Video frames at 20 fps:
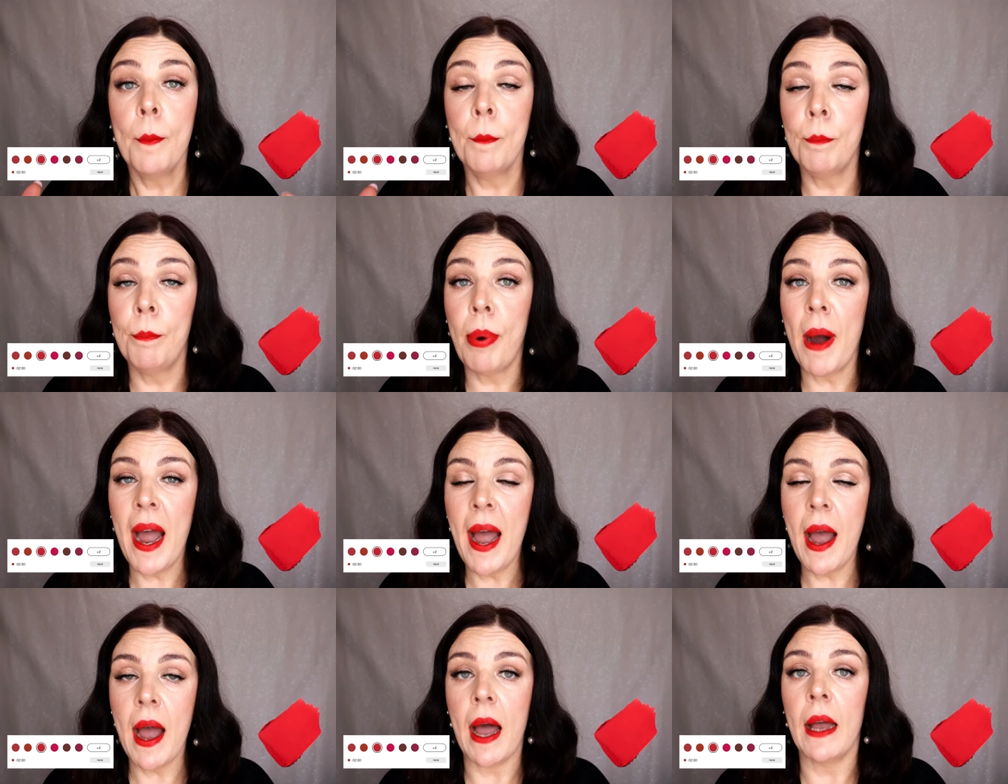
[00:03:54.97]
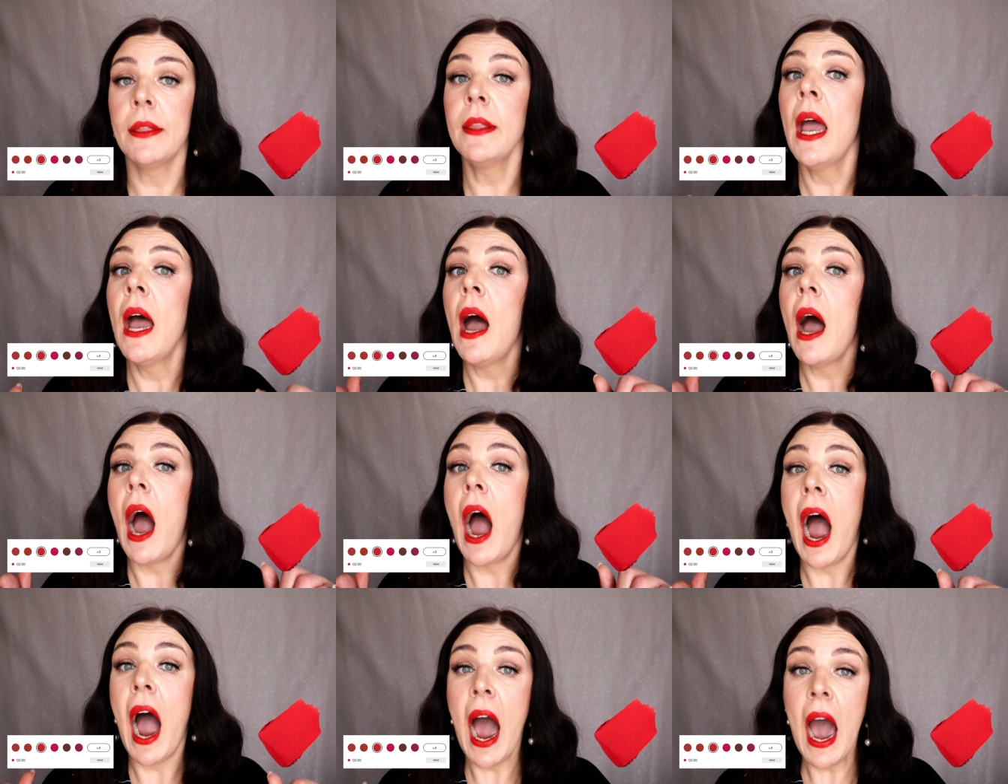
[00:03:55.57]
But
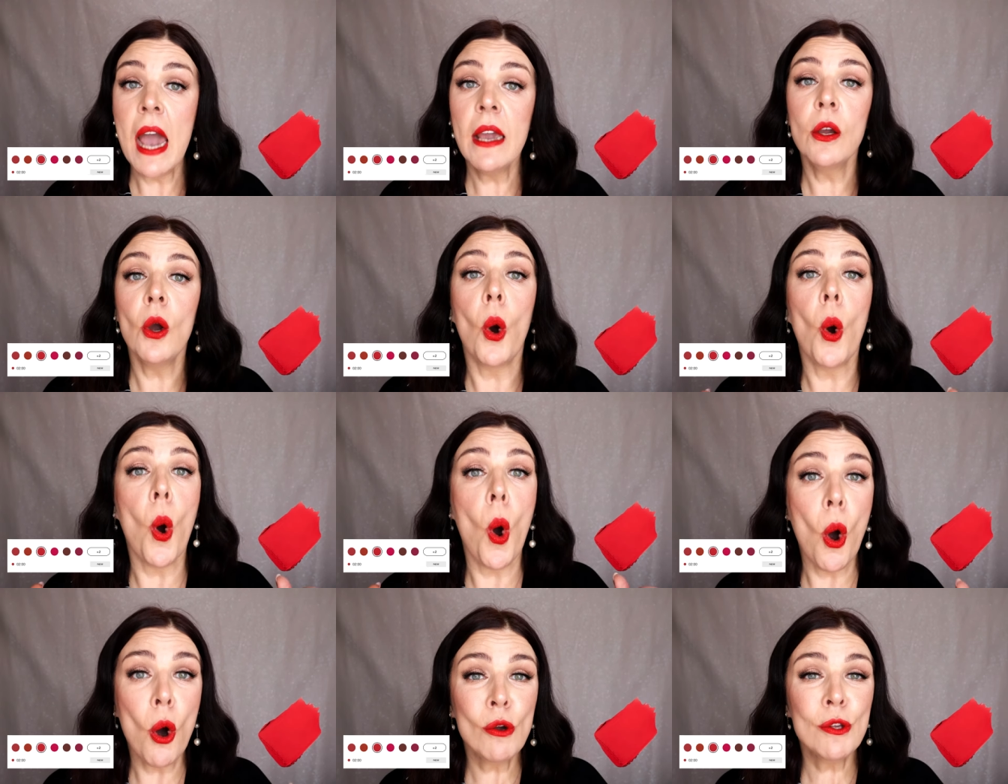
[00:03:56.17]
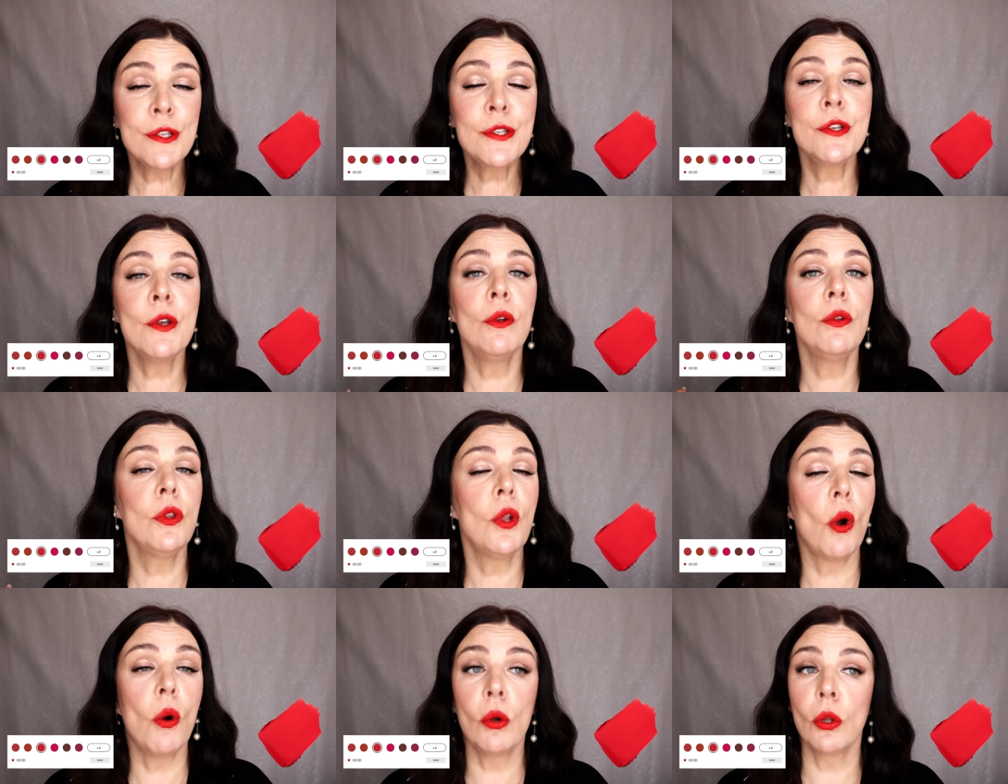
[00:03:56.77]
I
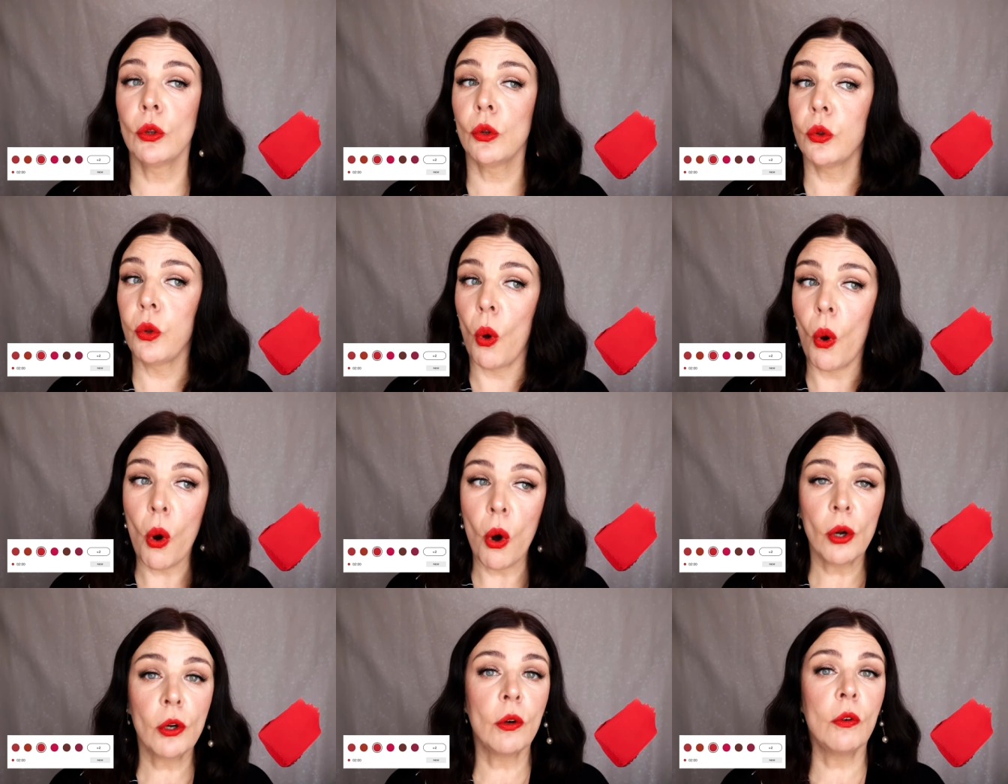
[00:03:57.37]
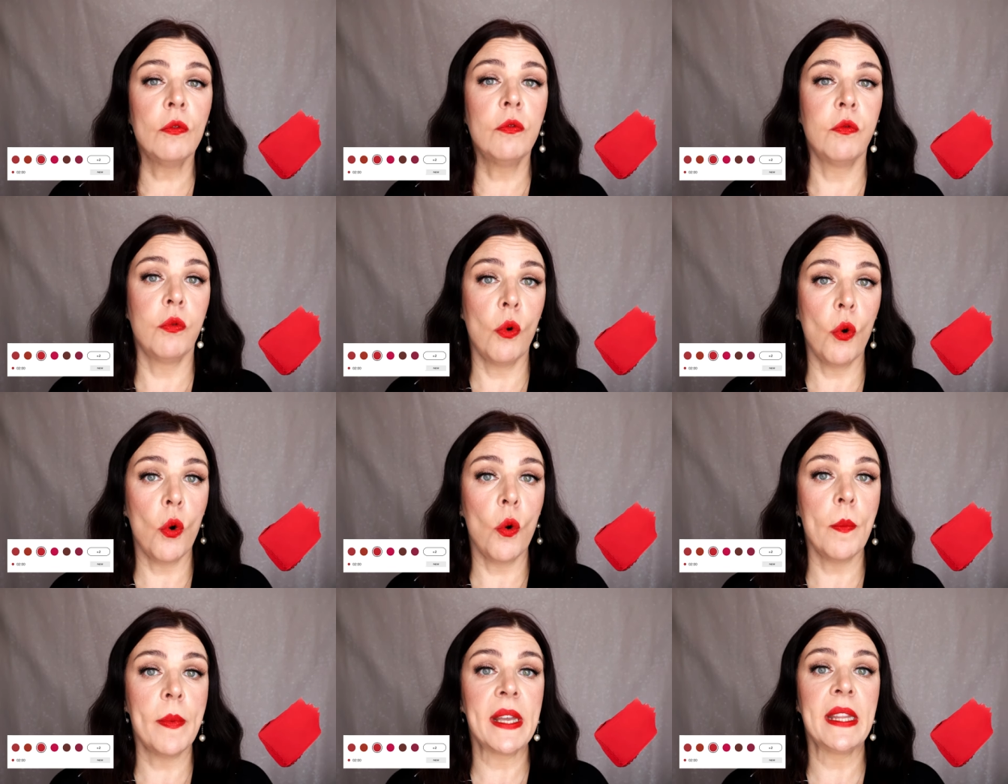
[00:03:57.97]
also know a lot of
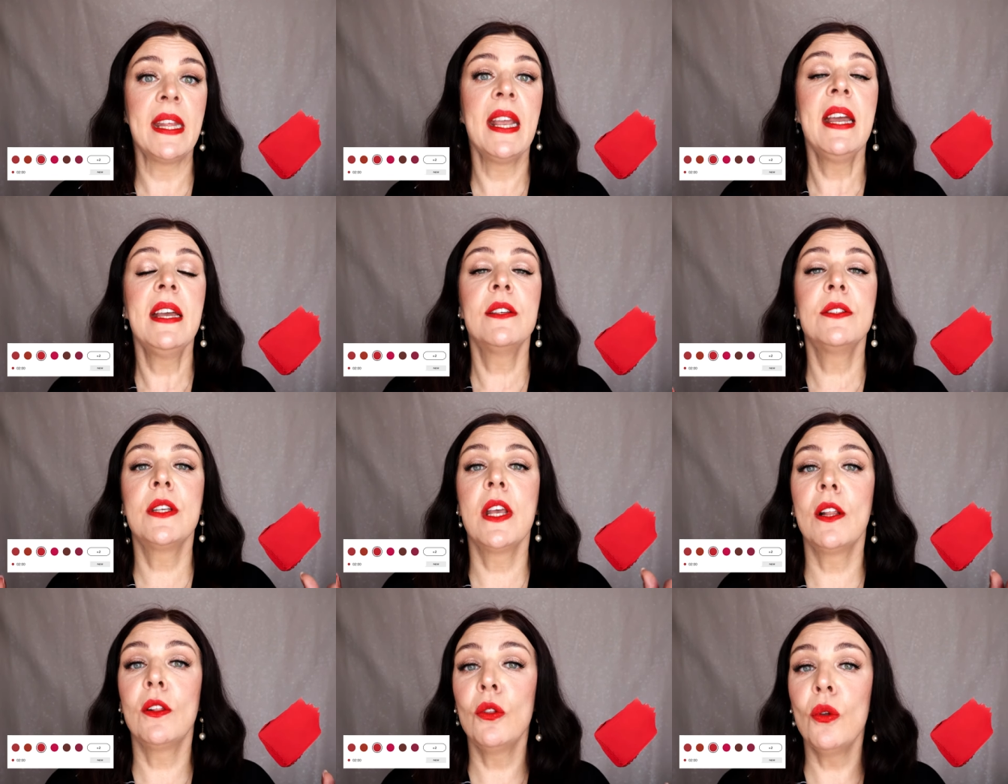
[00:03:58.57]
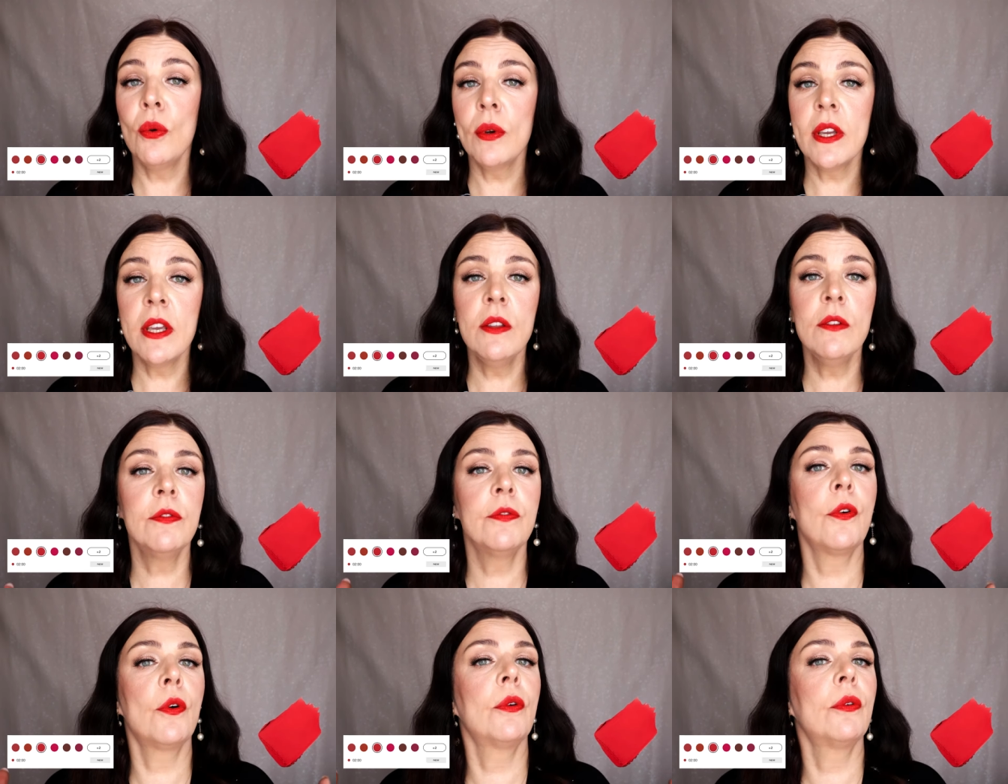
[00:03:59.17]
women, they're
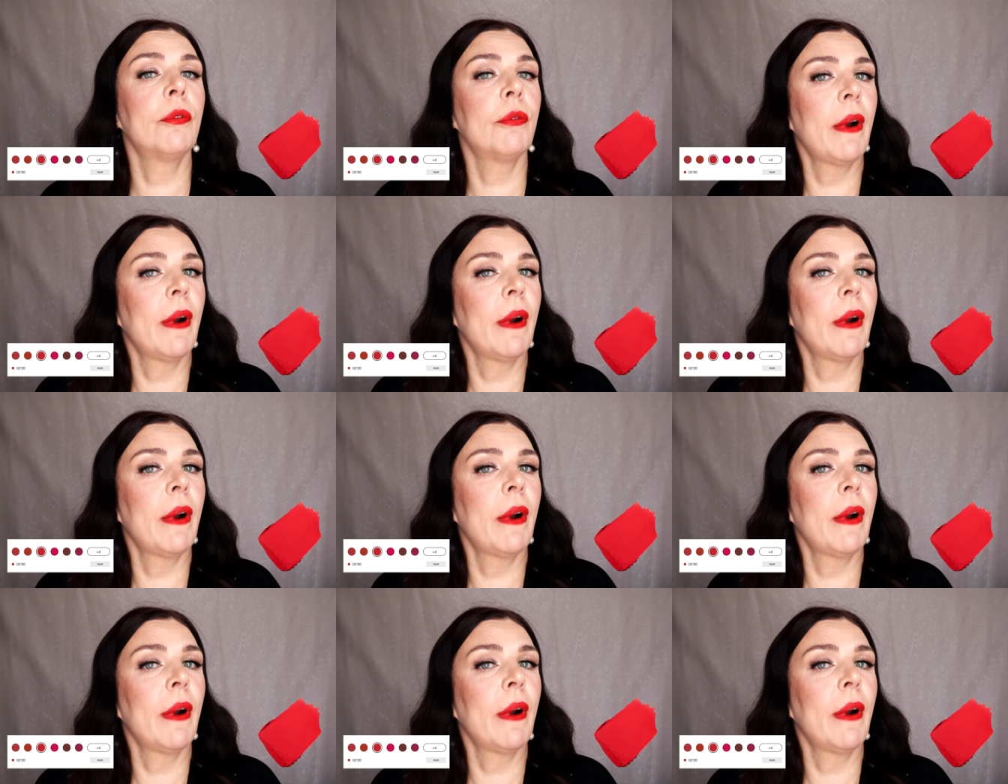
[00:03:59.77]
looking for